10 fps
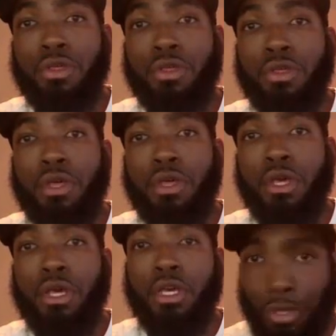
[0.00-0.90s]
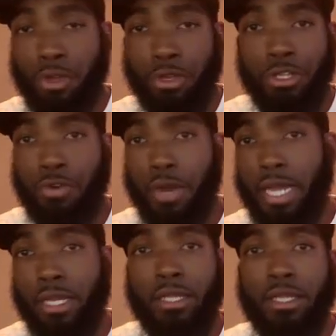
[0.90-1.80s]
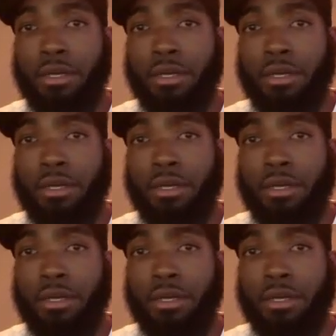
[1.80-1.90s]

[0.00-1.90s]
your thinking when you're trading,